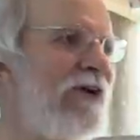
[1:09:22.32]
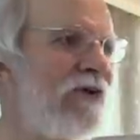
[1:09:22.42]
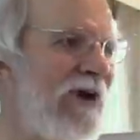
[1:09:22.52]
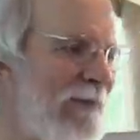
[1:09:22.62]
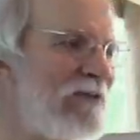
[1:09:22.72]
your
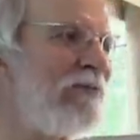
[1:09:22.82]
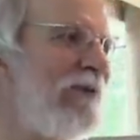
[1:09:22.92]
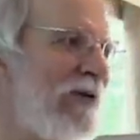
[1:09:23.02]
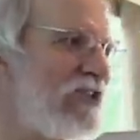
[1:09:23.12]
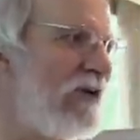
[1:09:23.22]
crop is pretty
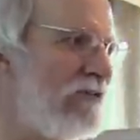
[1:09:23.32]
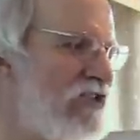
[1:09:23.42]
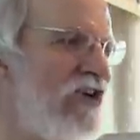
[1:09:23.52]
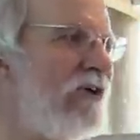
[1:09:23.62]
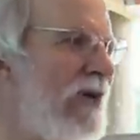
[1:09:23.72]
much
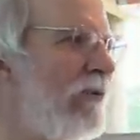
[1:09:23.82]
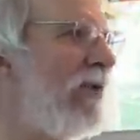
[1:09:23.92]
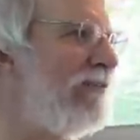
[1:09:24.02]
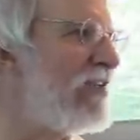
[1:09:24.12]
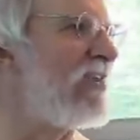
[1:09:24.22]
toast. You don't get rid
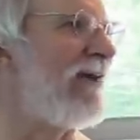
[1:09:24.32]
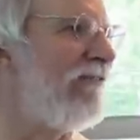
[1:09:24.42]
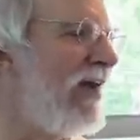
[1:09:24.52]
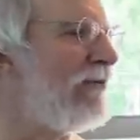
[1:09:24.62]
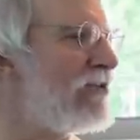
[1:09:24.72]
of it. It's like a
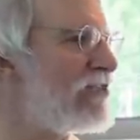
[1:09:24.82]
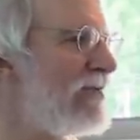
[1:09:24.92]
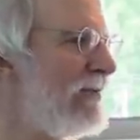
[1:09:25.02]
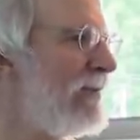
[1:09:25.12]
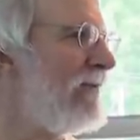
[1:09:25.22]
virus,
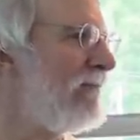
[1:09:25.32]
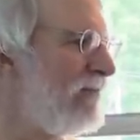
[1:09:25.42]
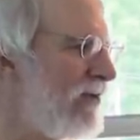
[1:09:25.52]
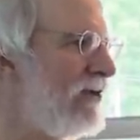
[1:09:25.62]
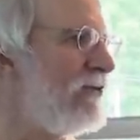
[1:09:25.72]

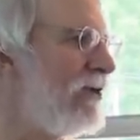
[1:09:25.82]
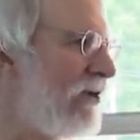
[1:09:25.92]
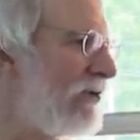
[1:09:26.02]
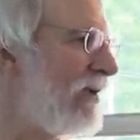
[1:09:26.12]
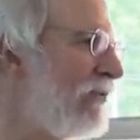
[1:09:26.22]
you know, you
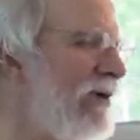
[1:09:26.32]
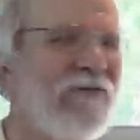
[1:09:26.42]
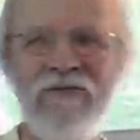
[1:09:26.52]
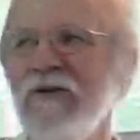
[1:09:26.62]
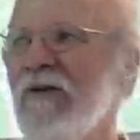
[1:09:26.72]
don't get rid of.
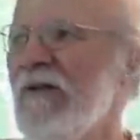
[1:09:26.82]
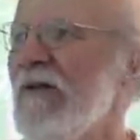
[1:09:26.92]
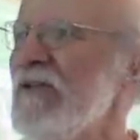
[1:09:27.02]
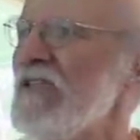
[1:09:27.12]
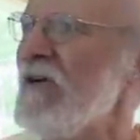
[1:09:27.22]

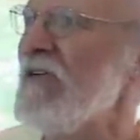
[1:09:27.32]
So